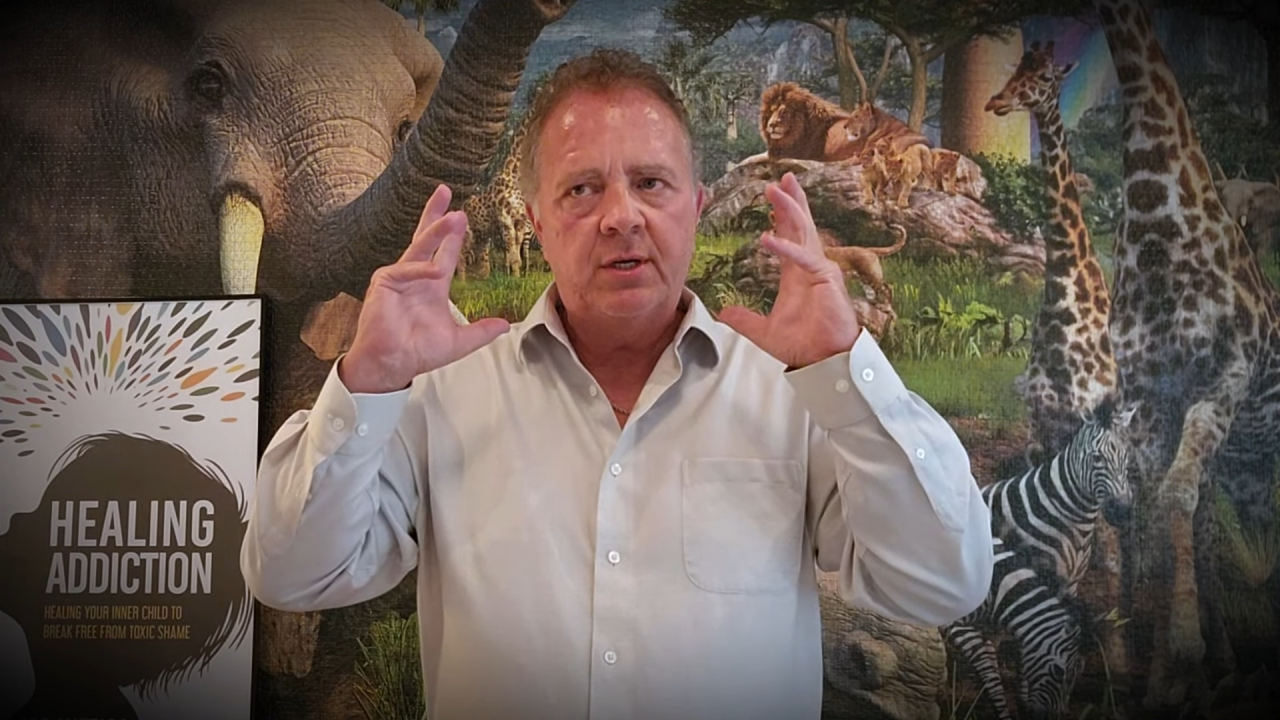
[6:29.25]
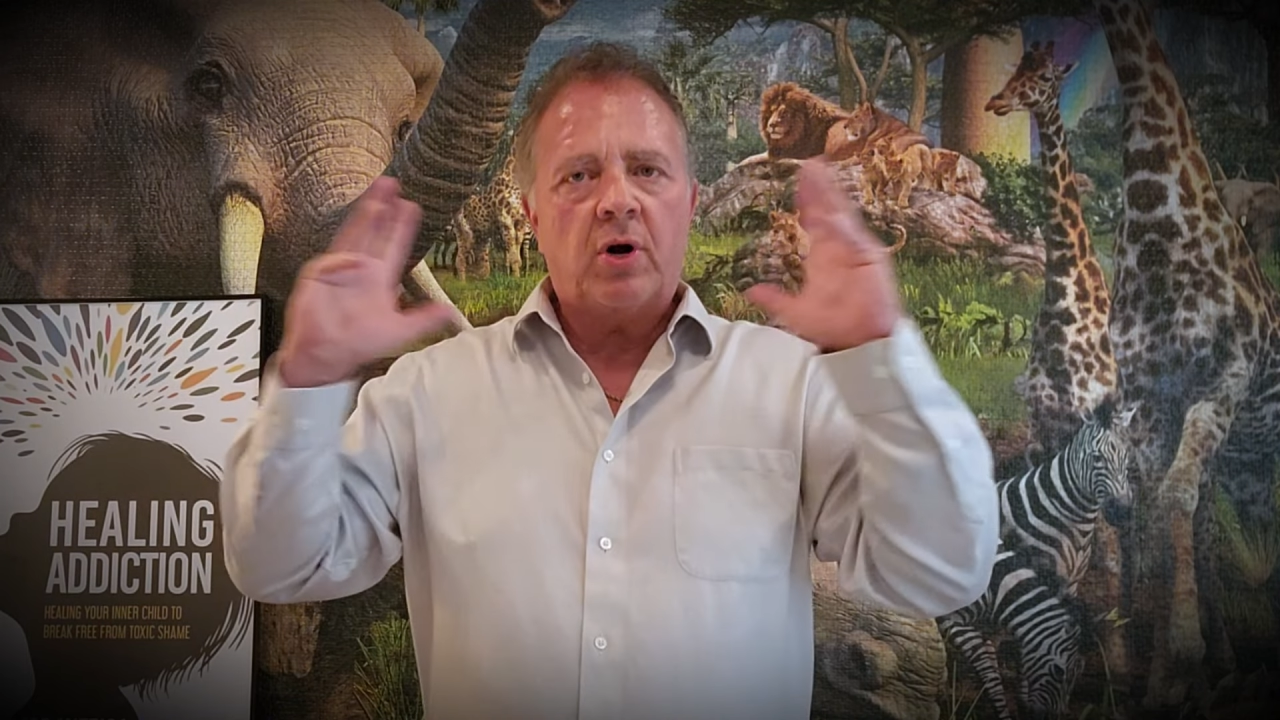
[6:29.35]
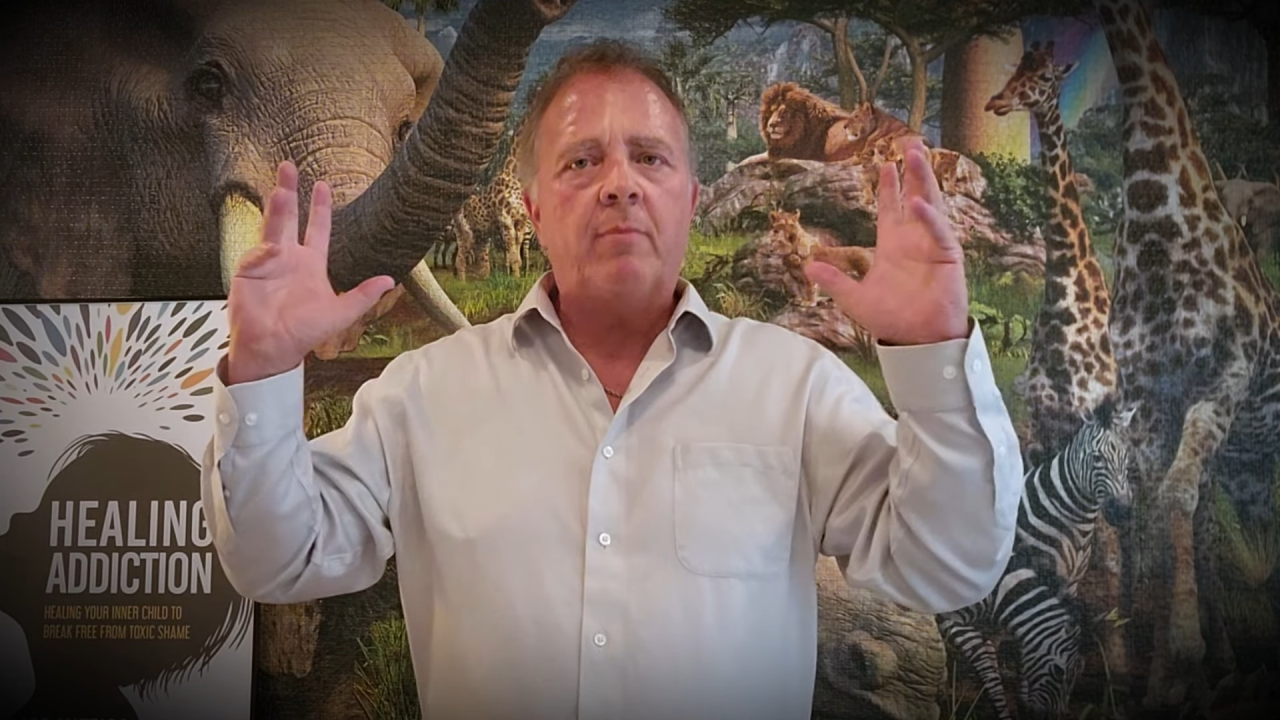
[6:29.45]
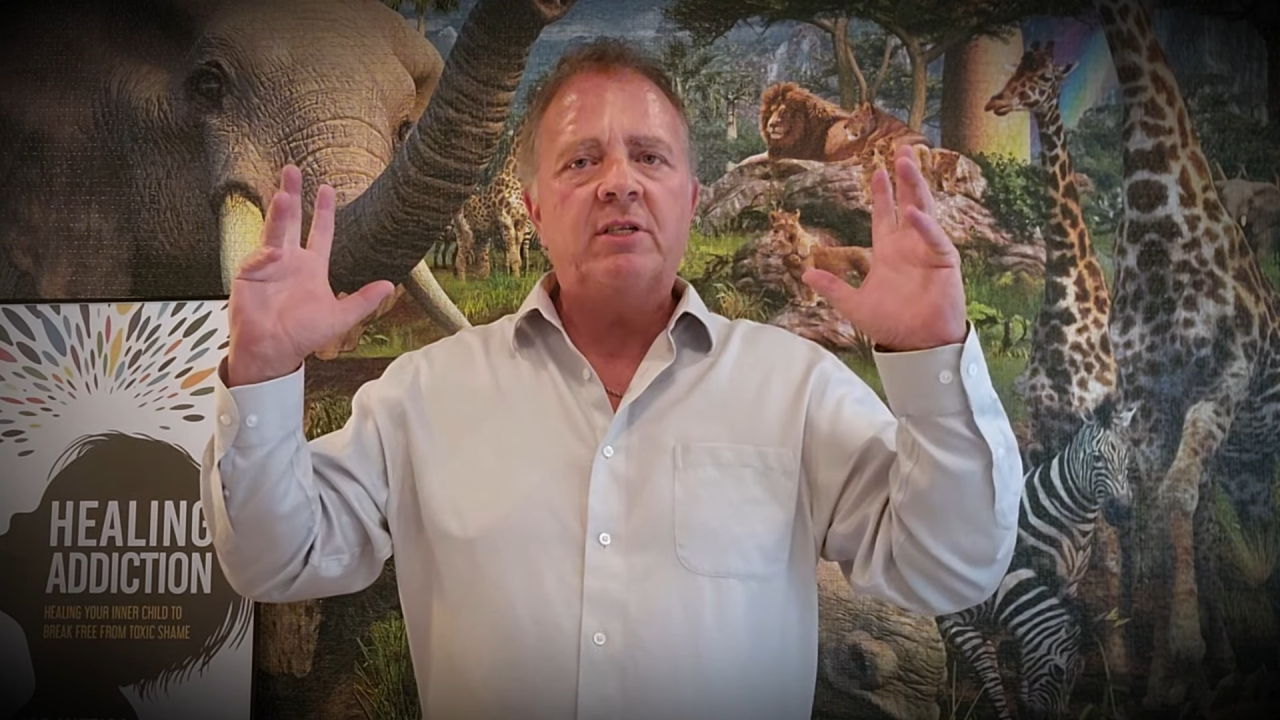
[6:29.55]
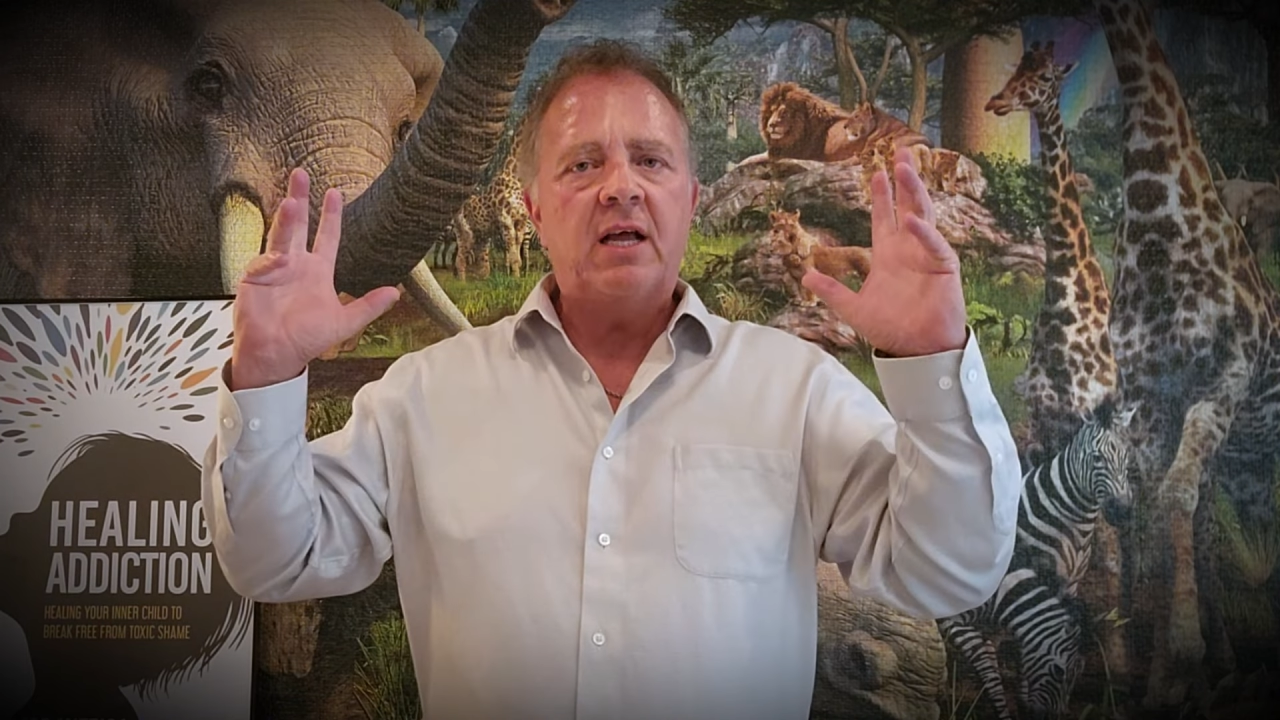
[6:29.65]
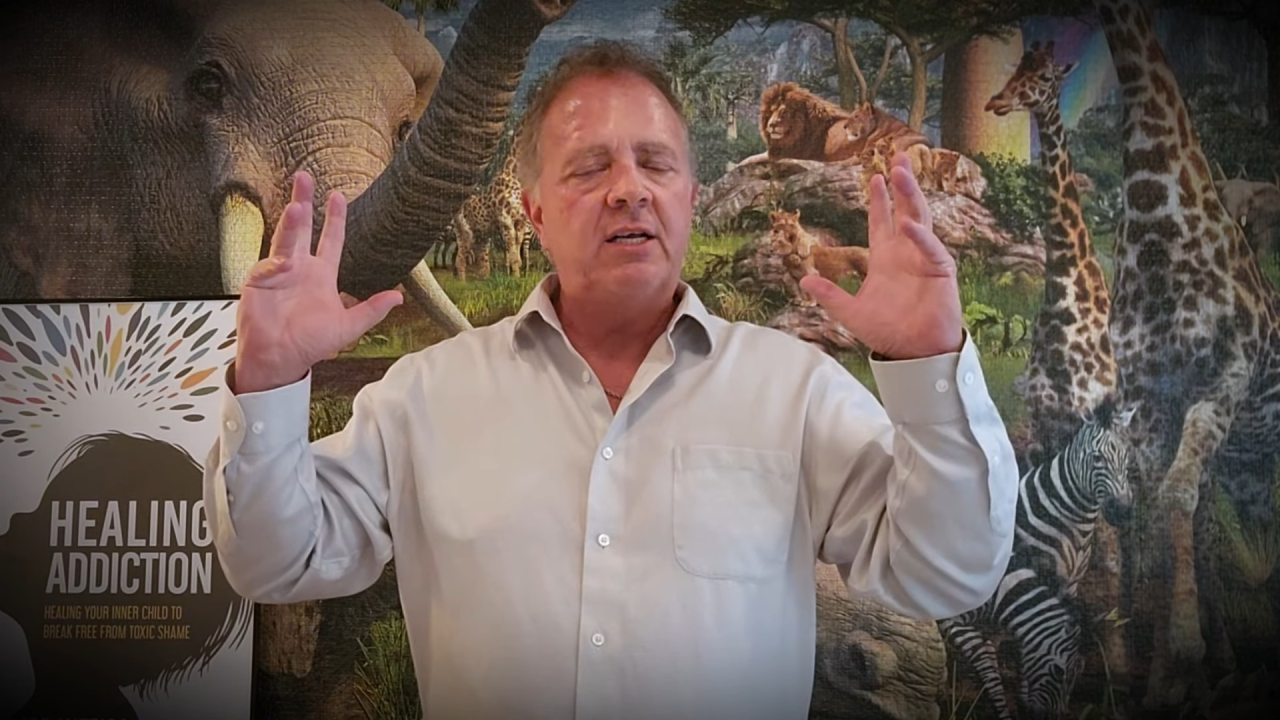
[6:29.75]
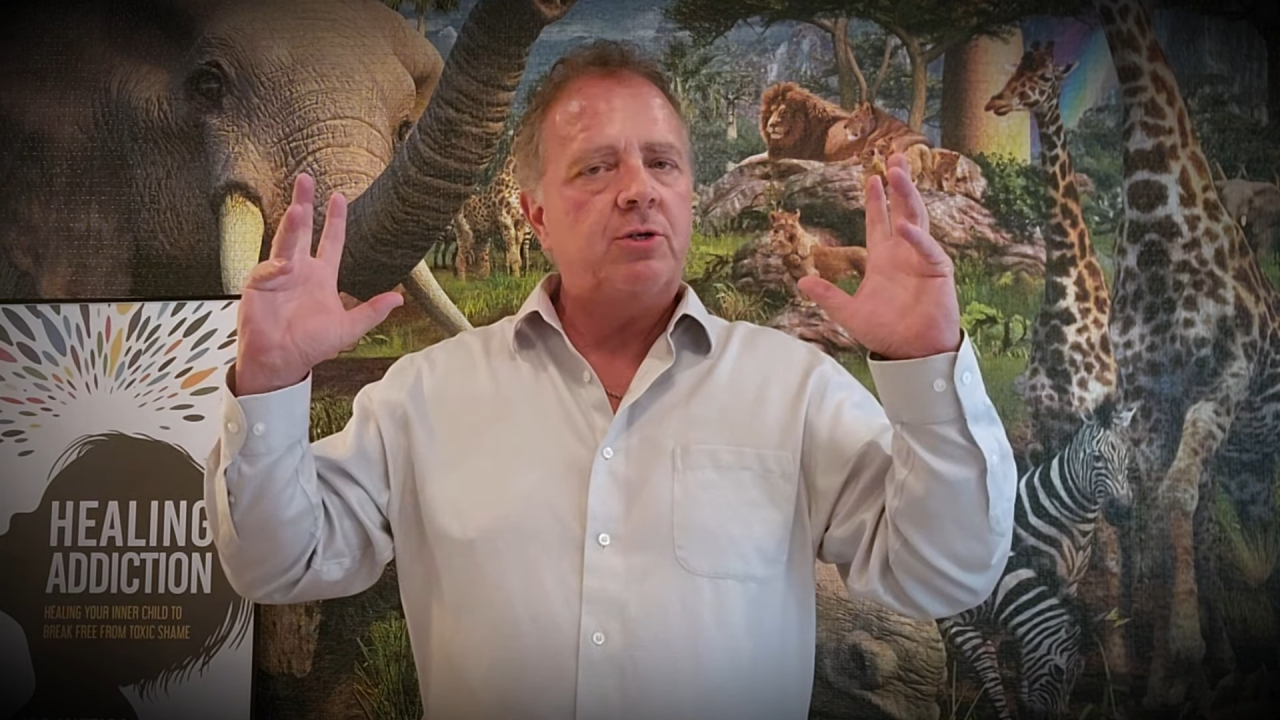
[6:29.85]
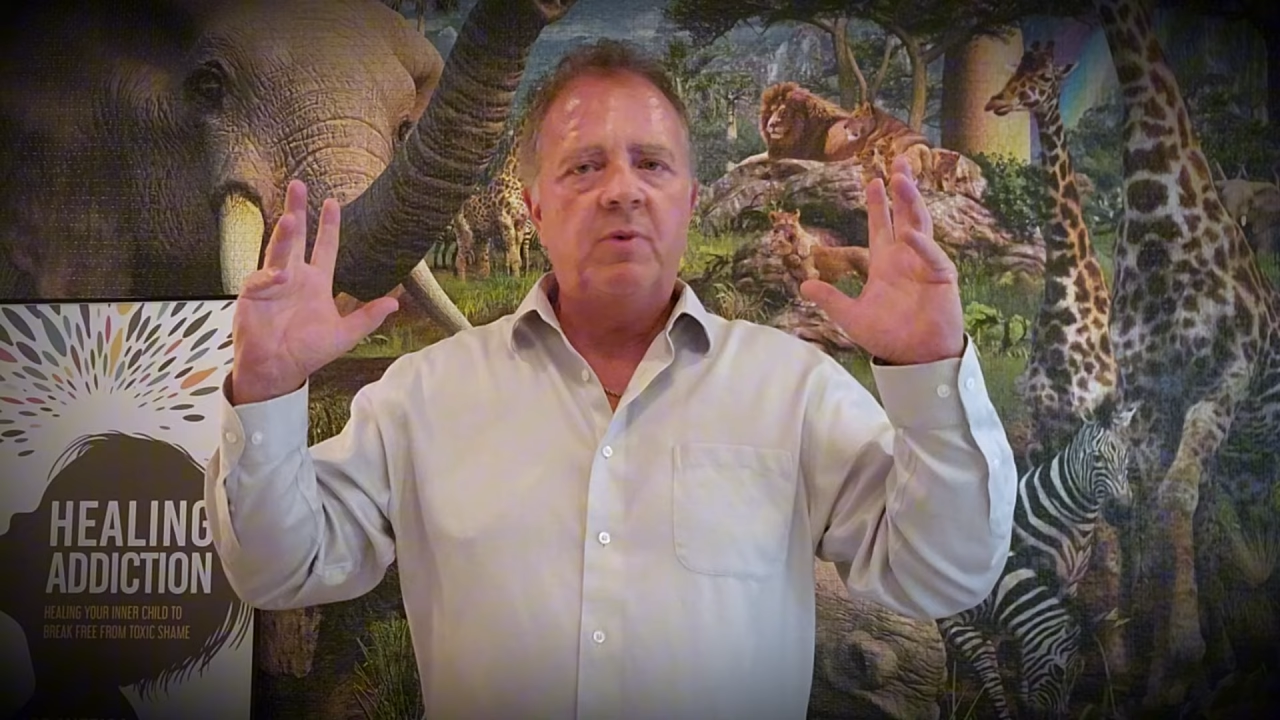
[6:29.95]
traumatized